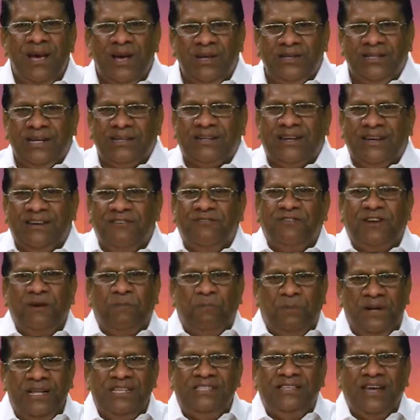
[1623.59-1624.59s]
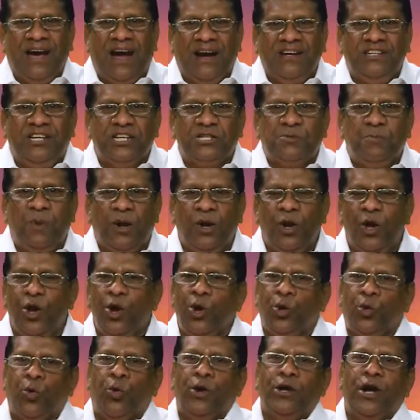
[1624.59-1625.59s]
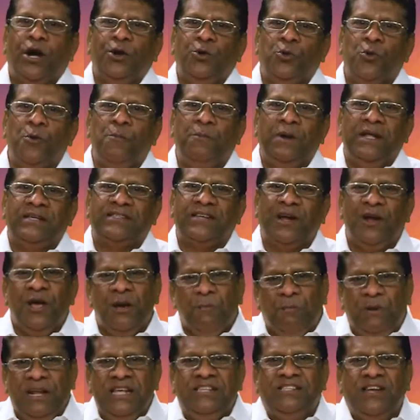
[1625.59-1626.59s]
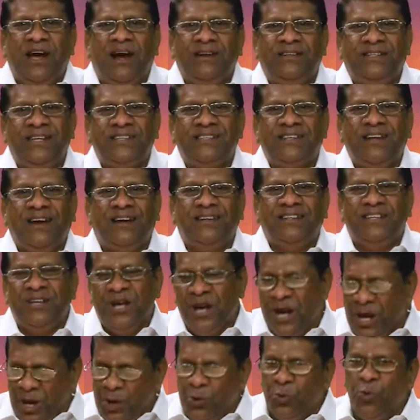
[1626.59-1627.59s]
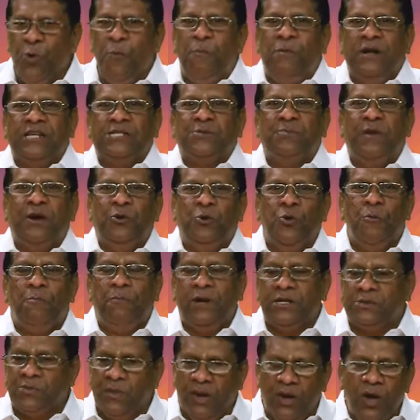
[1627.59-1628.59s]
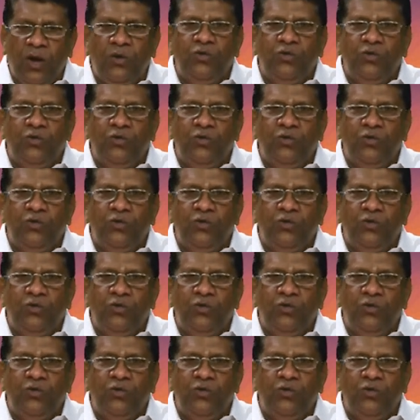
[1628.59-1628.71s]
That left get, please, yeah, adjust, man. No, yeah, no place, yeah. Please, yeah, adjust, yeah, adjust. Hey, no place, man, no place, man.